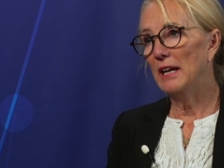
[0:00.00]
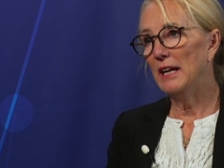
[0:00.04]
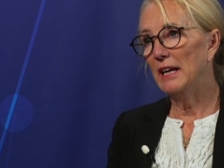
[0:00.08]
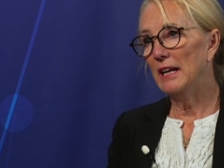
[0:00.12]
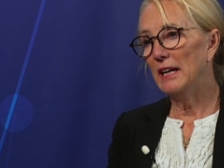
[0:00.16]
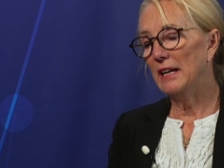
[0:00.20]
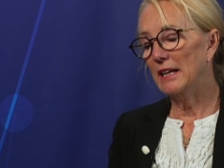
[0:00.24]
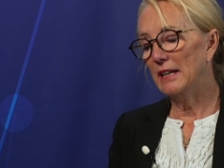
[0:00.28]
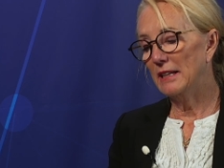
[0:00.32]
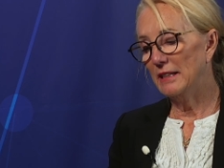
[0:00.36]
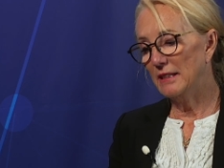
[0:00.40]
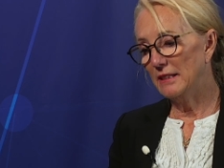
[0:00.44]

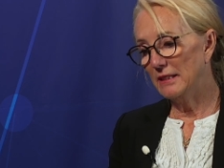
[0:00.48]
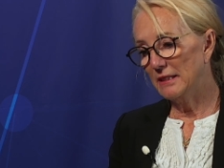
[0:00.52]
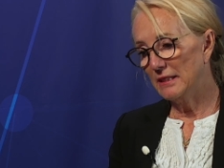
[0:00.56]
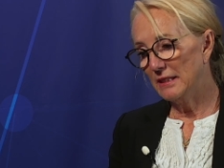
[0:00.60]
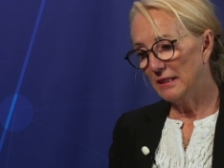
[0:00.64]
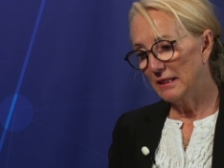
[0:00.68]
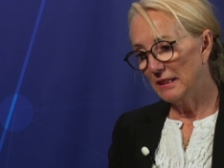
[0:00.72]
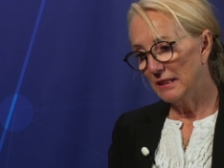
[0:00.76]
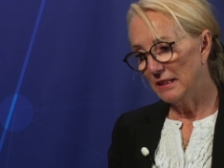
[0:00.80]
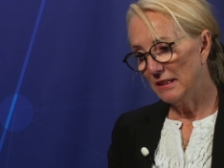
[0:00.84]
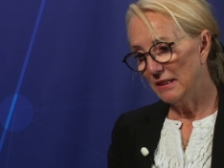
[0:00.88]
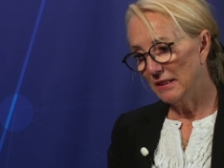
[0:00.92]
and
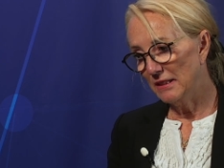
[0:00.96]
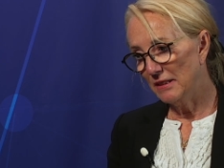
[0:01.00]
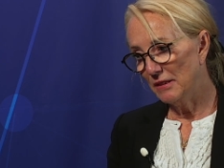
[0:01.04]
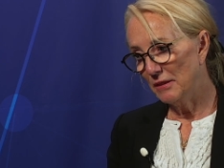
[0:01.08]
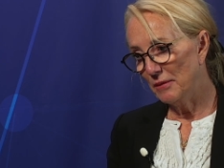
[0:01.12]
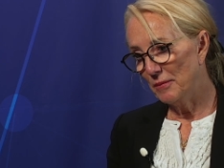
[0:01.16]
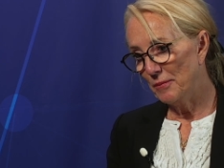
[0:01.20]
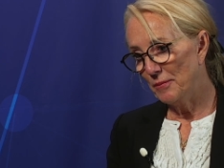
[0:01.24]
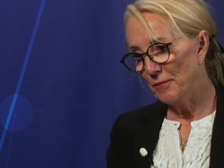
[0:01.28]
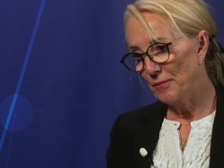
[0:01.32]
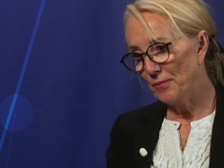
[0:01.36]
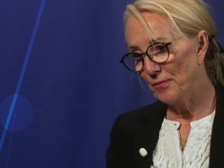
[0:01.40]

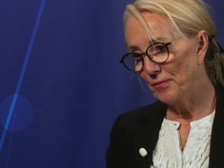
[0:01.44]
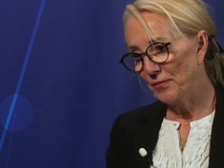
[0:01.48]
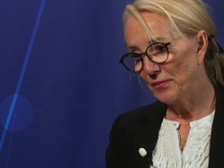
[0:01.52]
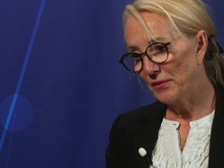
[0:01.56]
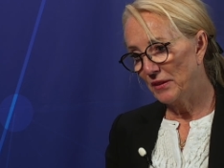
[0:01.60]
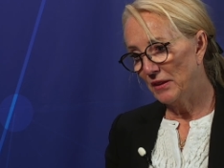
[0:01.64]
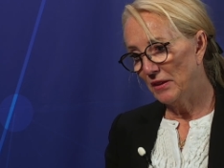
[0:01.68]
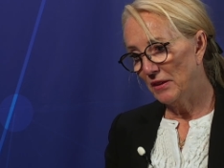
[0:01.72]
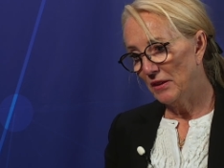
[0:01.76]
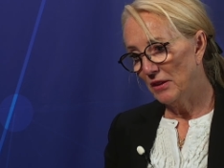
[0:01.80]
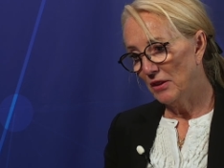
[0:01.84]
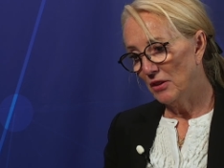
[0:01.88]
um,
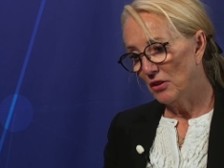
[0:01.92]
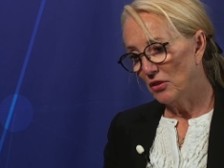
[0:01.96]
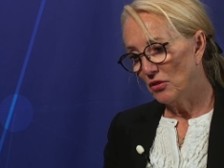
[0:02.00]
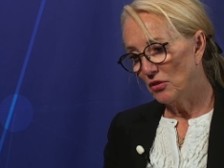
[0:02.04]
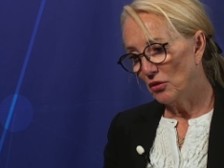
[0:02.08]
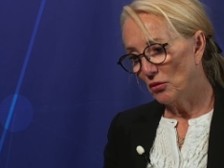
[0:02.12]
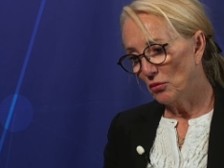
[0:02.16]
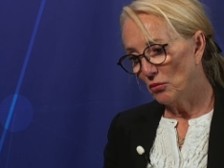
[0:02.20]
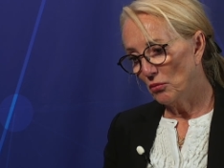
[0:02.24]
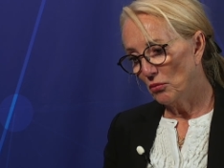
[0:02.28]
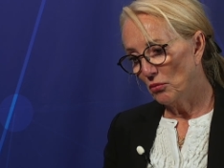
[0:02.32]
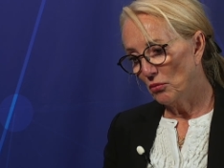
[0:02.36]

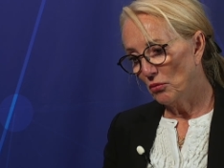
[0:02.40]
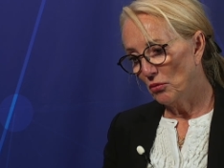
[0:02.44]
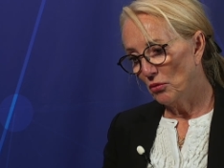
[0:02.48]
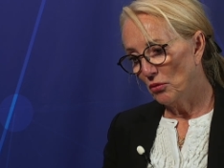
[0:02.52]
so